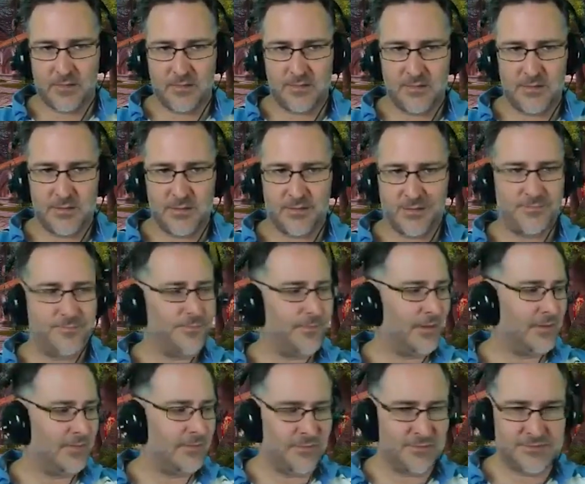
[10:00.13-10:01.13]
you know,
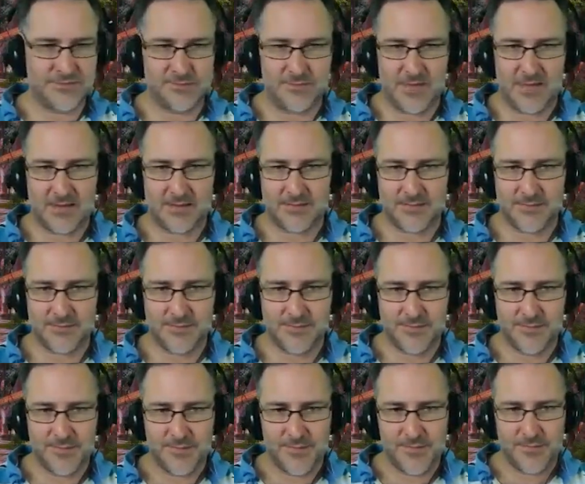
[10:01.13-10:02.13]
out of respect
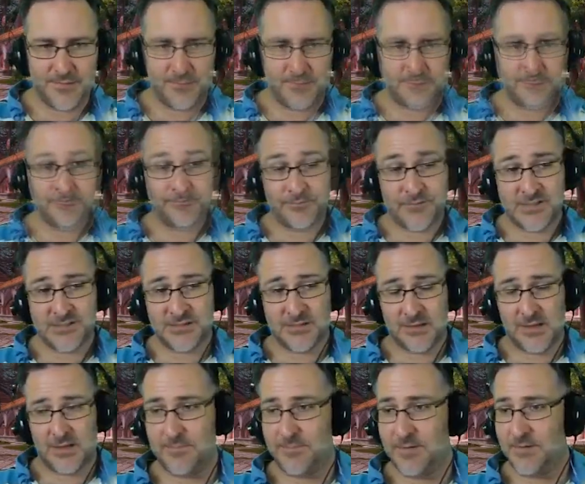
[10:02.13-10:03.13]
because a
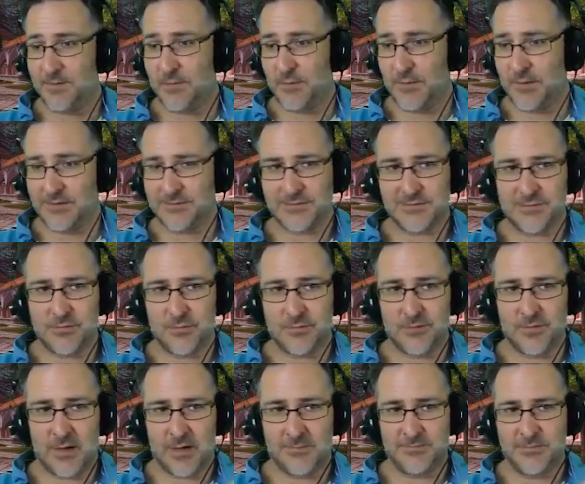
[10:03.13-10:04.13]
of people want to see
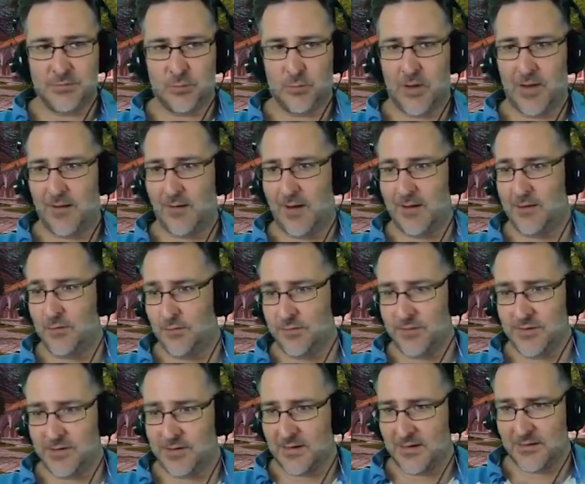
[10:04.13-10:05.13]
Hobbs and WoW. I don't
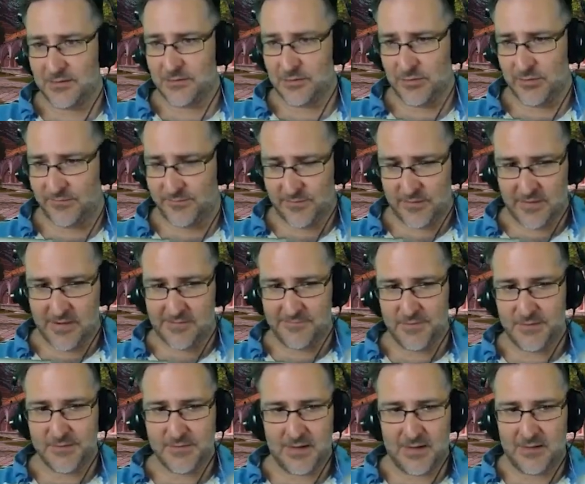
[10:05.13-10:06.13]
think I can do it
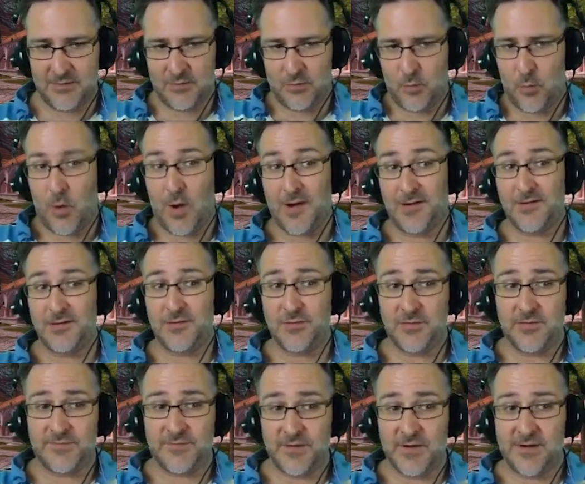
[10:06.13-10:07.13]
forever. I don't want to do
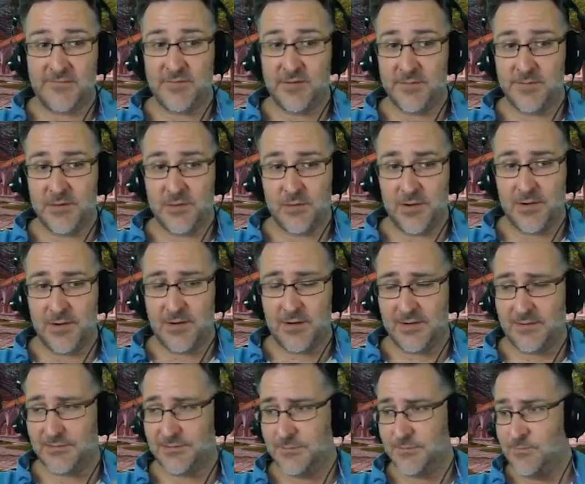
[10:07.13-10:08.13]
it forever, to be quite
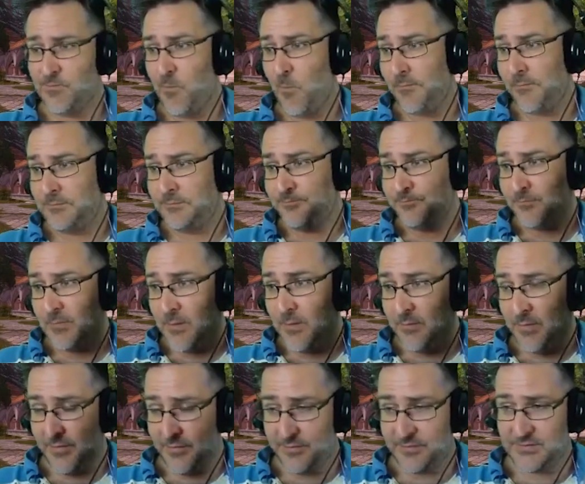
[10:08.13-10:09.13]
honest.
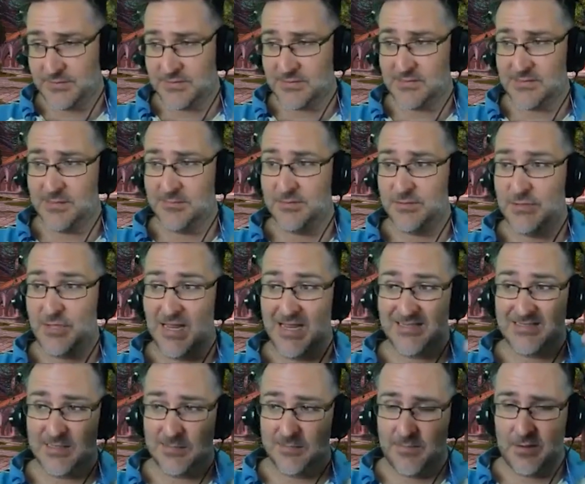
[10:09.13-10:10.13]
But there's a slim
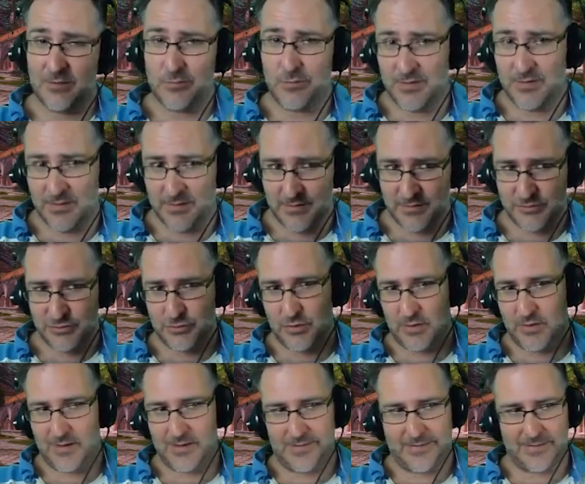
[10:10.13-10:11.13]
chance I might really
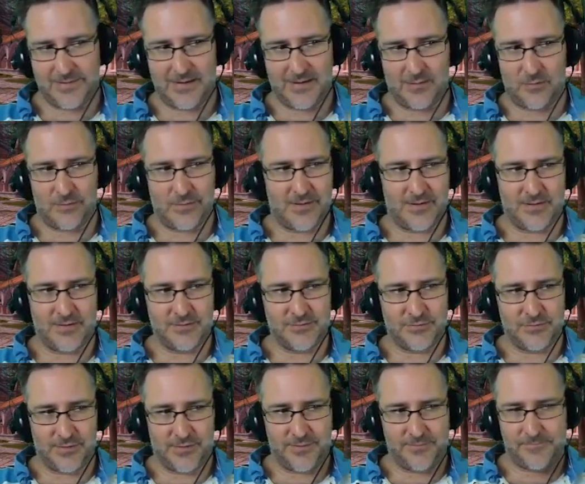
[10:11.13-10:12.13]
enjoy it and get right
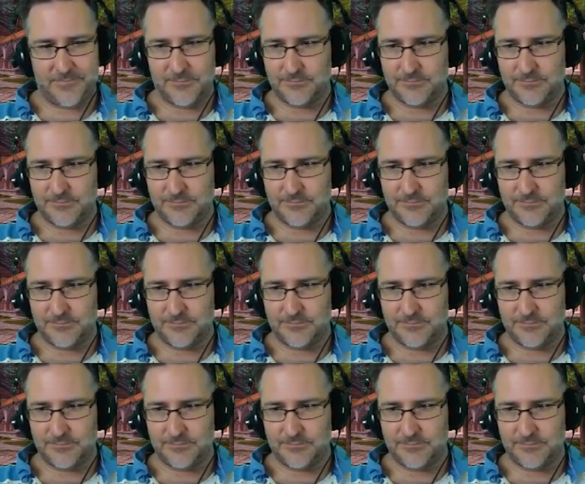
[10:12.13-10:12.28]
into it.